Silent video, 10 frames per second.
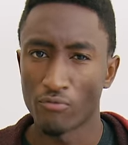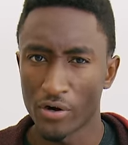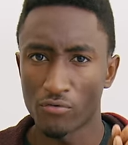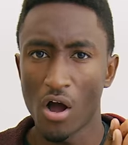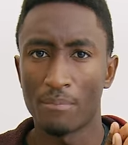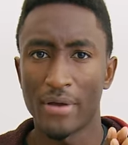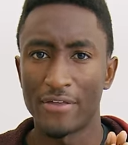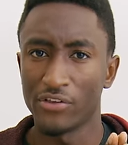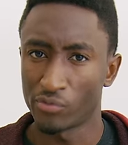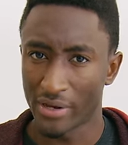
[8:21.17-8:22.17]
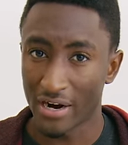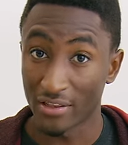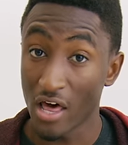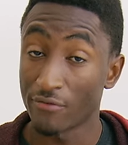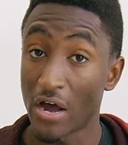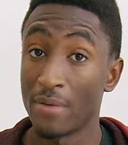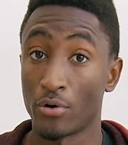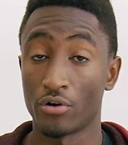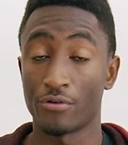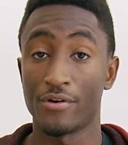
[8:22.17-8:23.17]
runner-up, and this one got a lot of hype
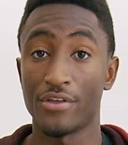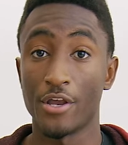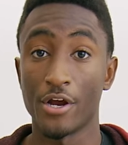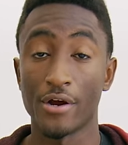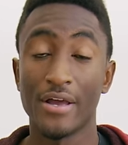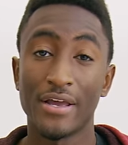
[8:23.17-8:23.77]
earlier in the year,